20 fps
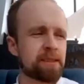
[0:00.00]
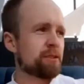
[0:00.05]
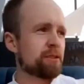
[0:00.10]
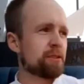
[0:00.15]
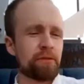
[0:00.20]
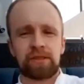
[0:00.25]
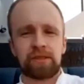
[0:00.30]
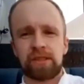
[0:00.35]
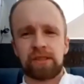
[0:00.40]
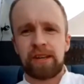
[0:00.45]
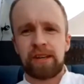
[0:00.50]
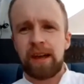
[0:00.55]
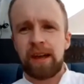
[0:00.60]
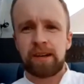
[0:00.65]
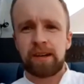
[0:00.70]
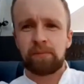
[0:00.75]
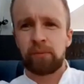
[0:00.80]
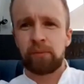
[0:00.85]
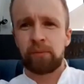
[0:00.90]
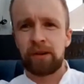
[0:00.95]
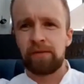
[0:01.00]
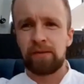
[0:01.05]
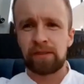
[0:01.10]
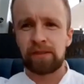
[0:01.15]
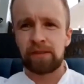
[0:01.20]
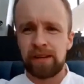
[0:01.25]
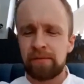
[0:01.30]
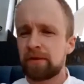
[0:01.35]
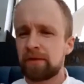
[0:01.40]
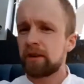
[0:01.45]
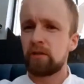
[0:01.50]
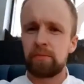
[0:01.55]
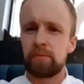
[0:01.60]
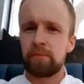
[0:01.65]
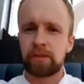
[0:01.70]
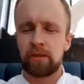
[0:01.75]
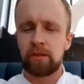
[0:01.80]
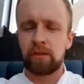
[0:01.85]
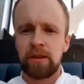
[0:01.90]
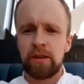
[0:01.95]
ovens in here, you can put it in for 7 and it will be
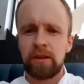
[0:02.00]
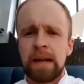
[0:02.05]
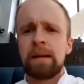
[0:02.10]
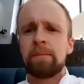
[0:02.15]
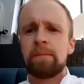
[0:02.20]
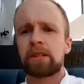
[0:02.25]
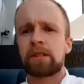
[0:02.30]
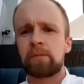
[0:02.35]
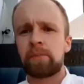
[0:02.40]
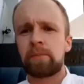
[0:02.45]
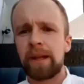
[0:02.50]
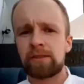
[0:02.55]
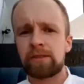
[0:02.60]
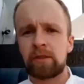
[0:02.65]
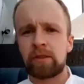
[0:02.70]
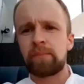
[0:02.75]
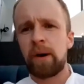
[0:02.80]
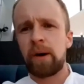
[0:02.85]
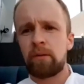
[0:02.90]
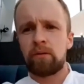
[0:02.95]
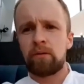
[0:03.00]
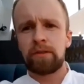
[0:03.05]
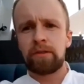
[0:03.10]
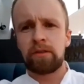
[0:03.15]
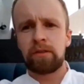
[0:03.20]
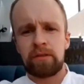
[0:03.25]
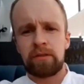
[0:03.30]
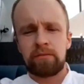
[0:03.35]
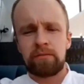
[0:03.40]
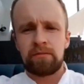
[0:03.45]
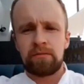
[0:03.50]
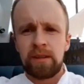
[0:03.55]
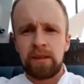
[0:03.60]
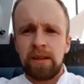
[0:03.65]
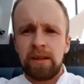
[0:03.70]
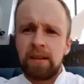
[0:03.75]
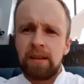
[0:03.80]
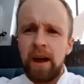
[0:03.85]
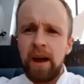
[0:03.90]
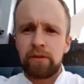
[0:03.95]
done. But it depends on the power of the oven.
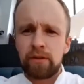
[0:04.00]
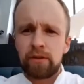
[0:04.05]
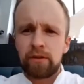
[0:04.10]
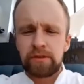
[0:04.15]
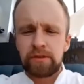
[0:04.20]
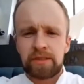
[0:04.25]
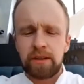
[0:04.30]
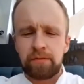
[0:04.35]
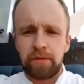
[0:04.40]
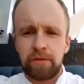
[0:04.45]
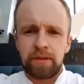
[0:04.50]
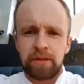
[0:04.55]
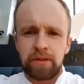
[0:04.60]
Every oven's different.